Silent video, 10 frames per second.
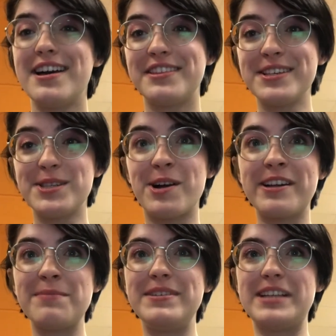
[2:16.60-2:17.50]
This law
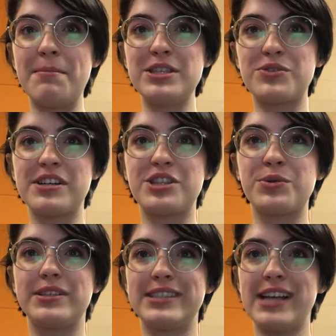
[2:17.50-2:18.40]
can be demonstrated
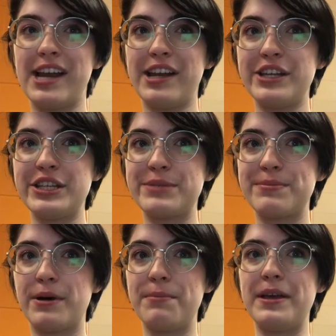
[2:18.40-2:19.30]
through a lacrosse
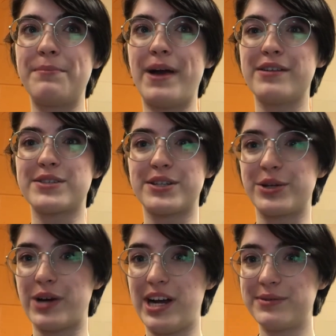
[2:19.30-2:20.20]
ball being bounced on the
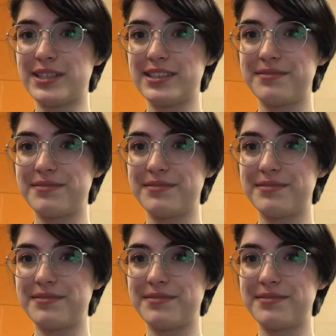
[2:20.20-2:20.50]
ground.